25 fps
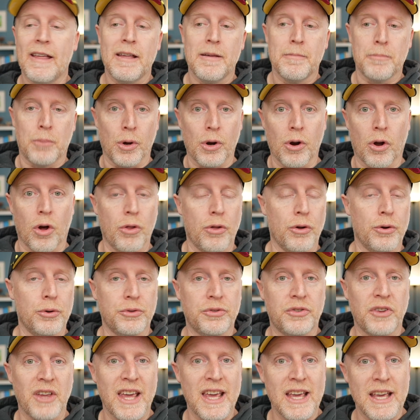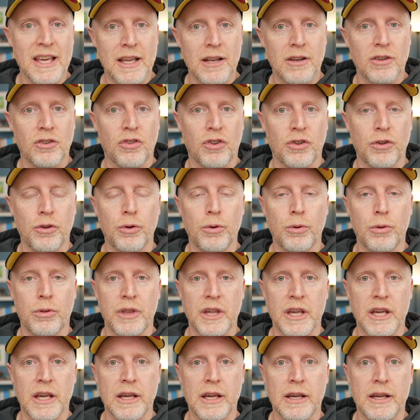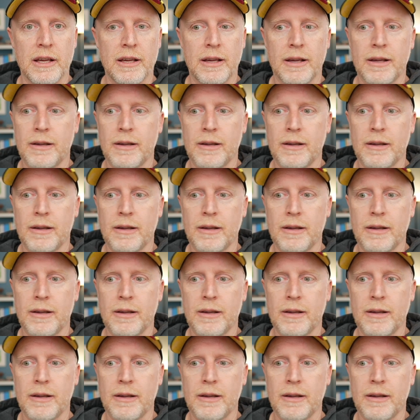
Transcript: Put all those into the